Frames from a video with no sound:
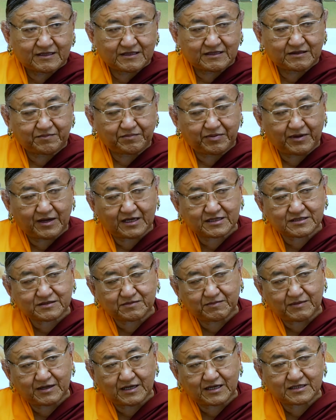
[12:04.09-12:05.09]
The past
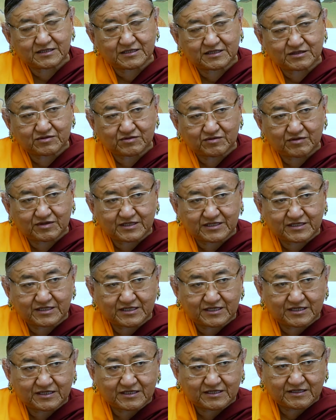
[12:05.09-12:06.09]
mind is
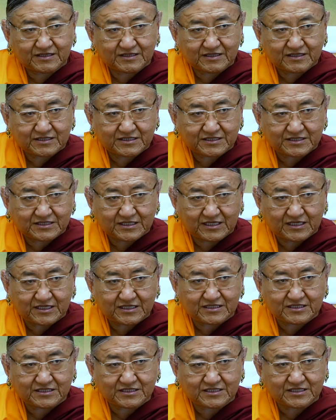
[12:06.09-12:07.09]
already
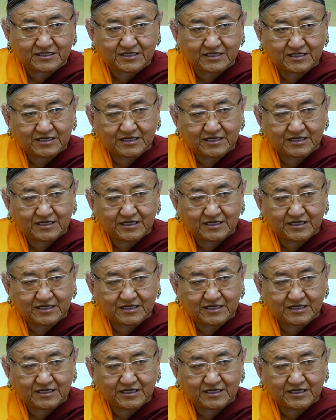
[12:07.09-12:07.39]
ceased,